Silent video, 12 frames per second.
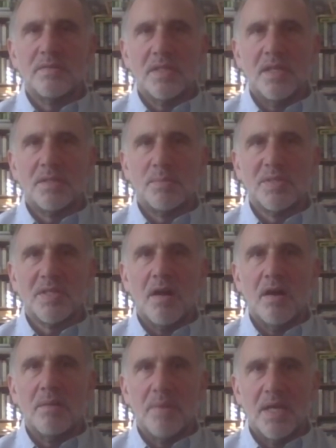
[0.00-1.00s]
It's
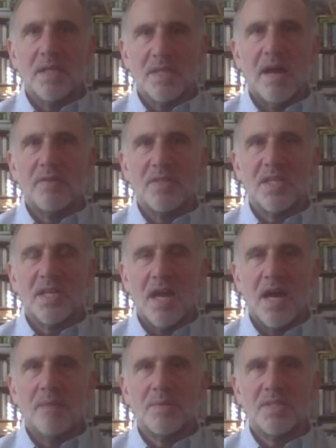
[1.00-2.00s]
bizarre to me because obviously
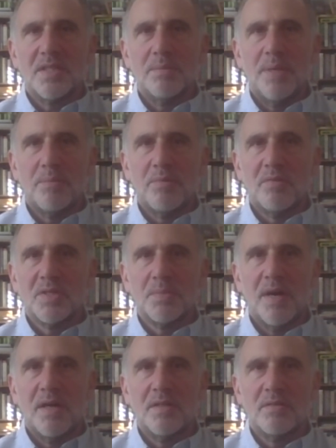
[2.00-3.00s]
economists think people
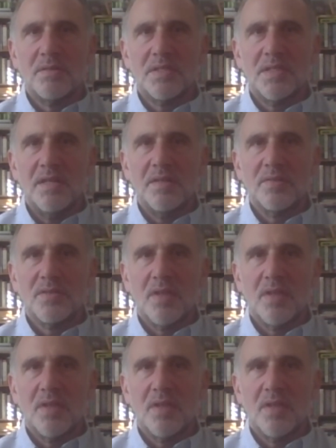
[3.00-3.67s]
respond to incentives.